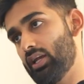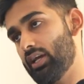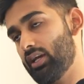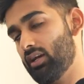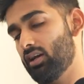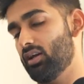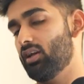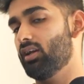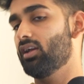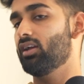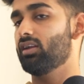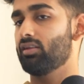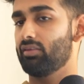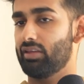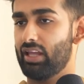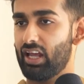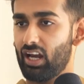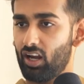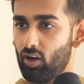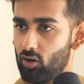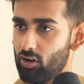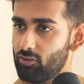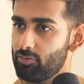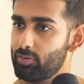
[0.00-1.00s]
Like, there
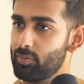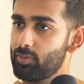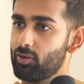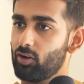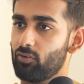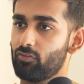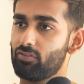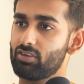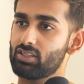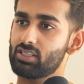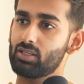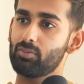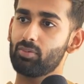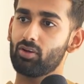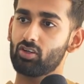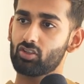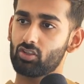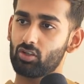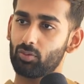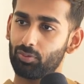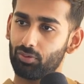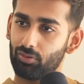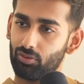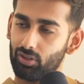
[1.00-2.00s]
are a lot of people obviously
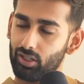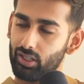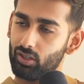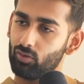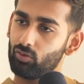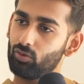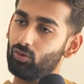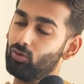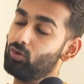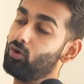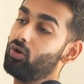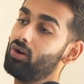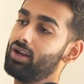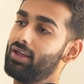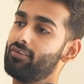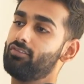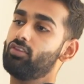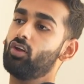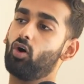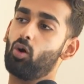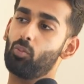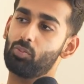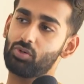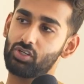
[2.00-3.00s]
because of the poverty who do not have
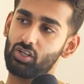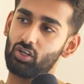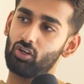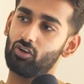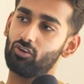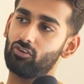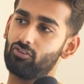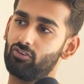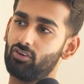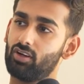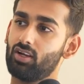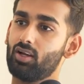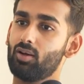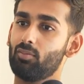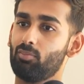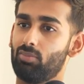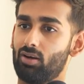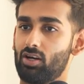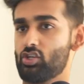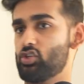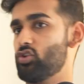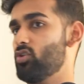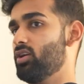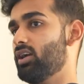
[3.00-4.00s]
the option of
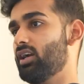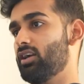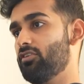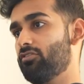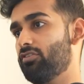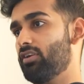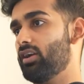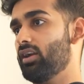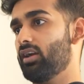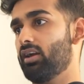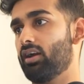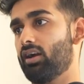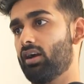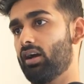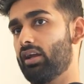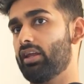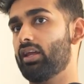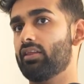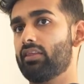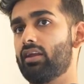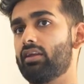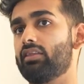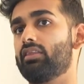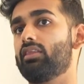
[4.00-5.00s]
pursuing a different
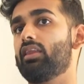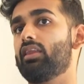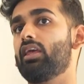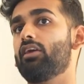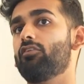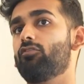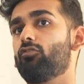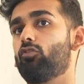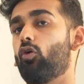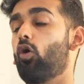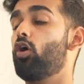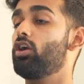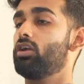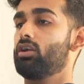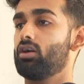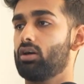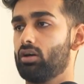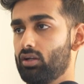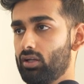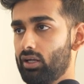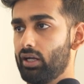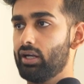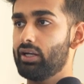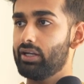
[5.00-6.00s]
career that they want.
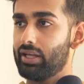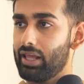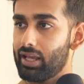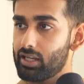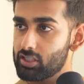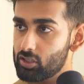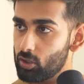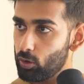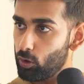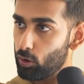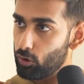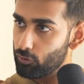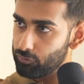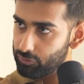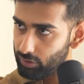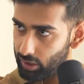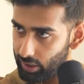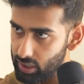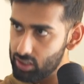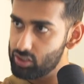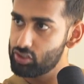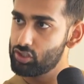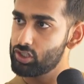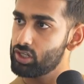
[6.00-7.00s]
It takes a lot of
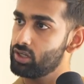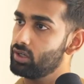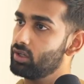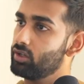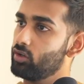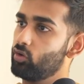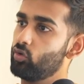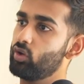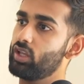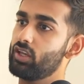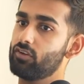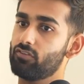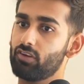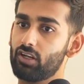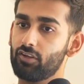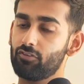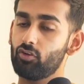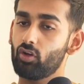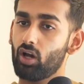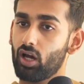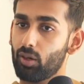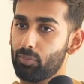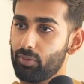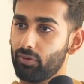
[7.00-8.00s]
courage. You know, even if
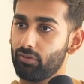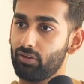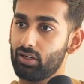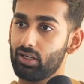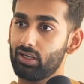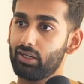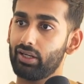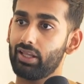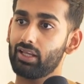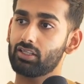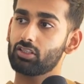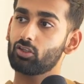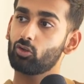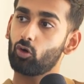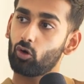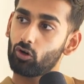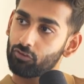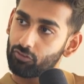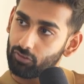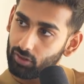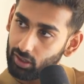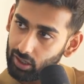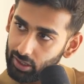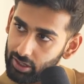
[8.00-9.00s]
you are privileged, it takes a lot
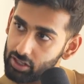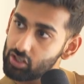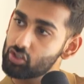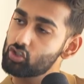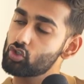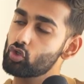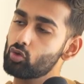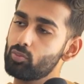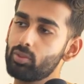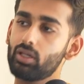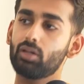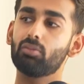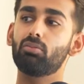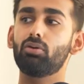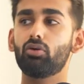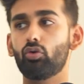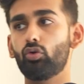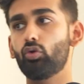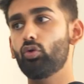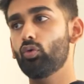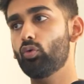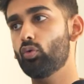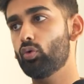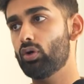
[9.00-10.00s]
of courage to be able
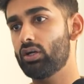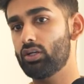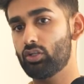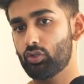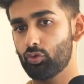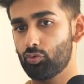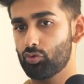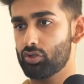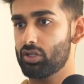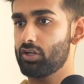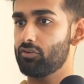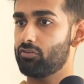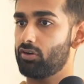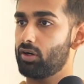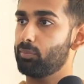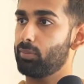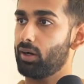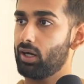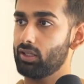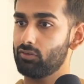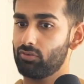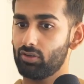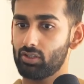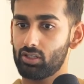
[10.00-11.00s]
to do and choose a different
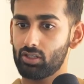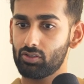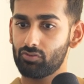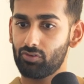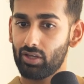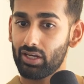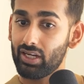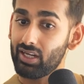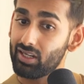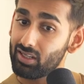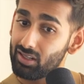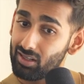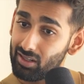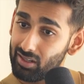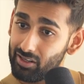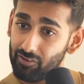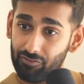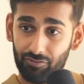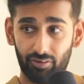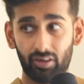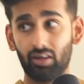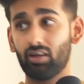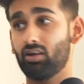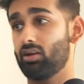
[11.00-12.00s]
path, which is very
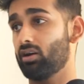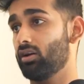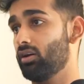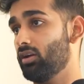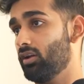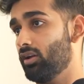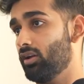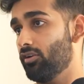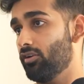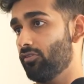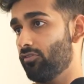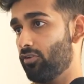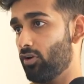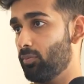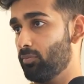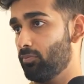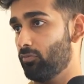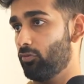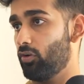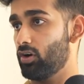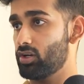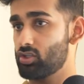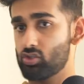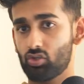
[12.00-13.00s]
different
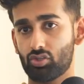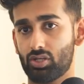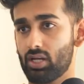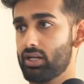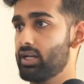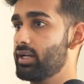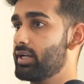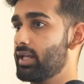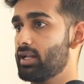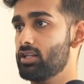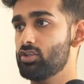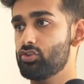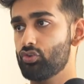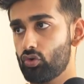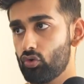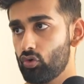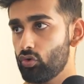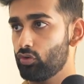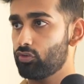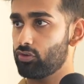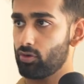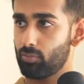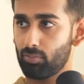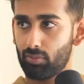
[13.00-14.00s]
from what society tells you to
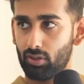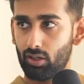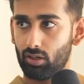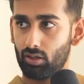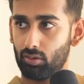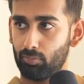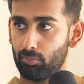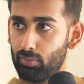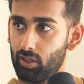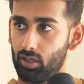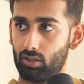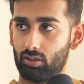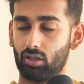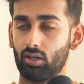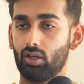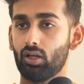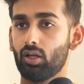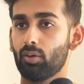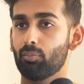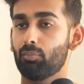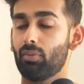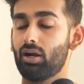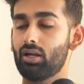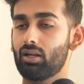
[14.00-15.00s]
do from the birth.
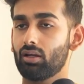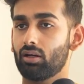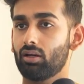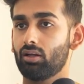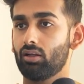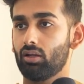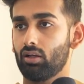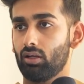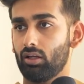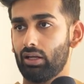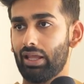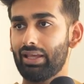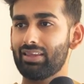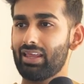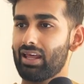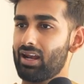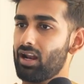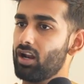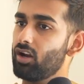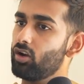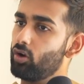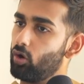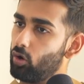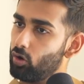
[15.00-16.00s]
But like, there
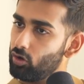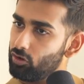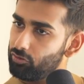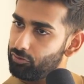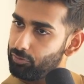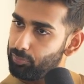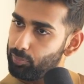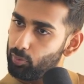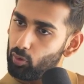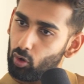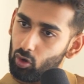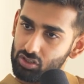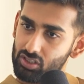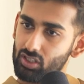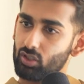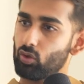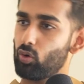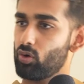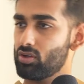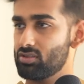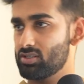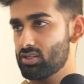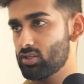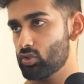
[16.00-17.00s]
are a lot of pros and
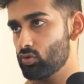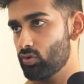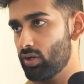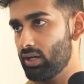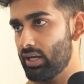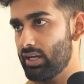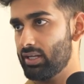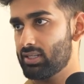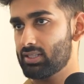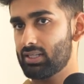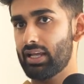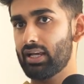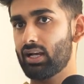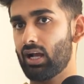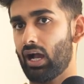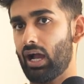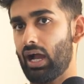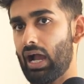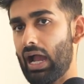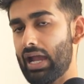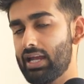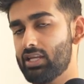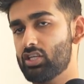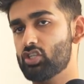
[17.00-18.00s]
cons as well. It's like,
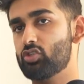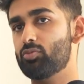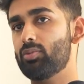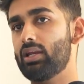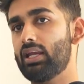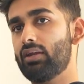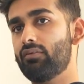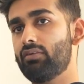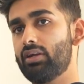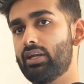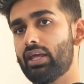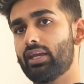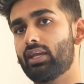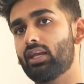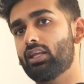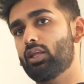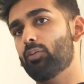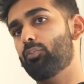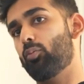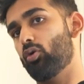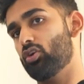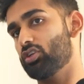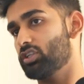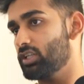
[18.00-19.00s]
I just believe in taking
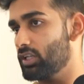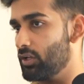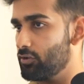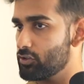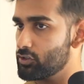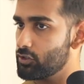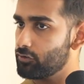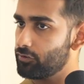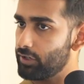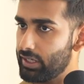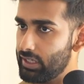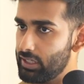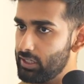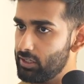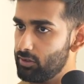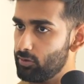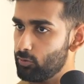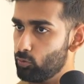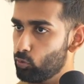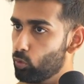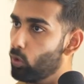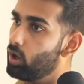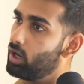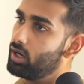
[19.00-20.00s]
the positives of any
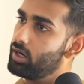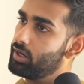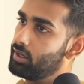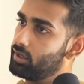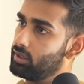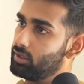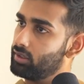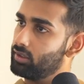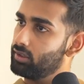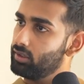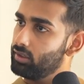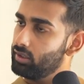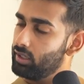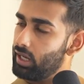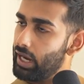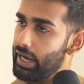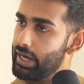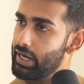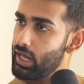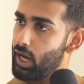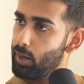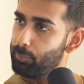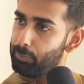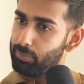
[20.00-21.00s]
world
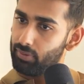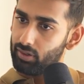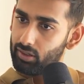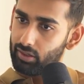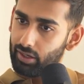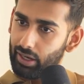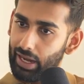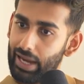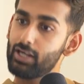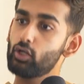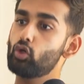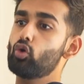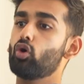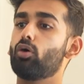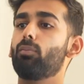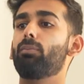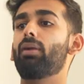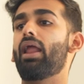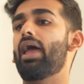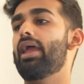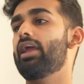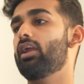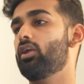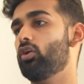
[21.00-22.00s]
and trying to
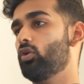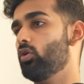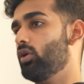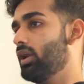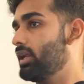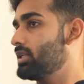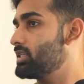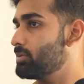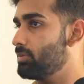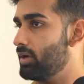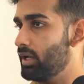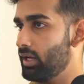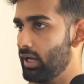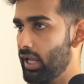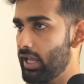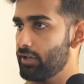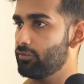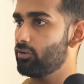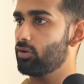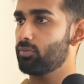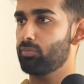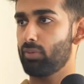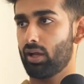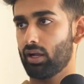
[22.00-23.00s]
apply it to, let's say, my
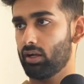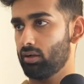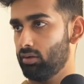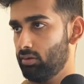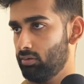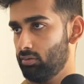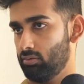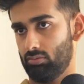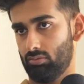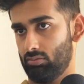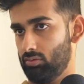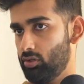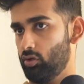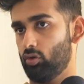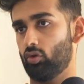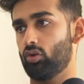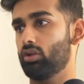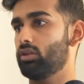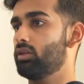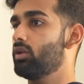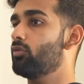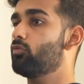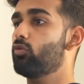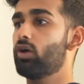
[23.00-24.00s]
life or my, you
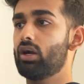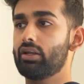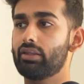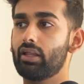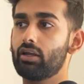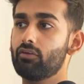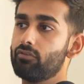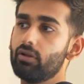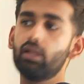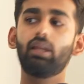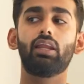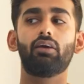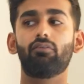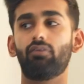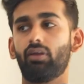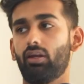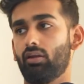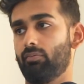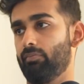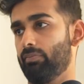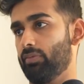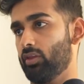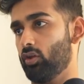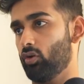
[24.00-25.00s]
know, the world that we live in.
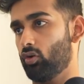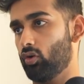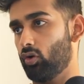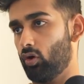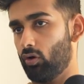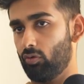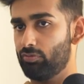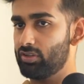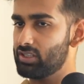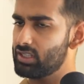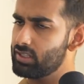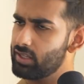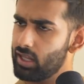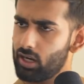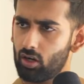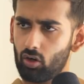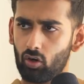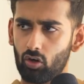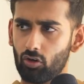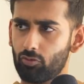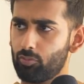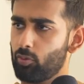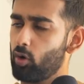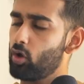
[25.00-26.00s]
You go, obviously, there are a
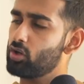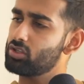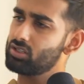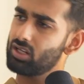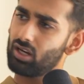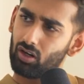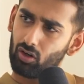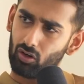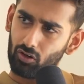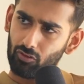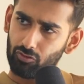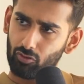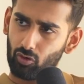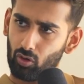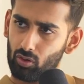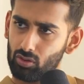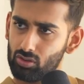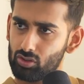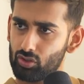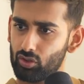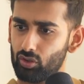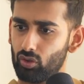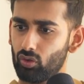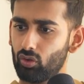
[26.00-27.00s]
lot of pros, there are a lot of
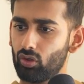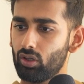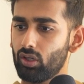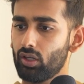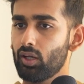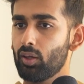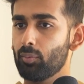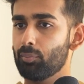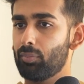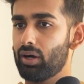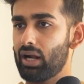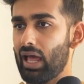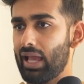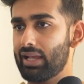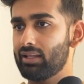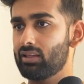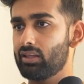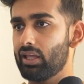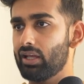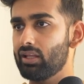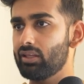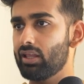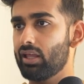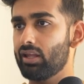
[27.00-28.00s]
cons, you know. But I
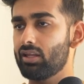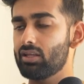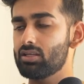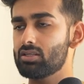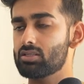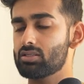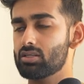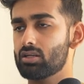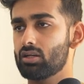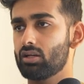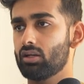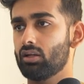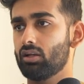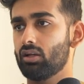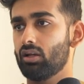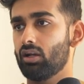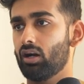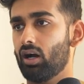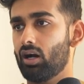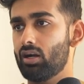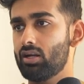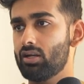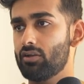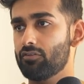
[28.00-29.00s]
think there is
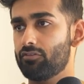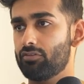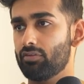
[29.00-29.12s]
a,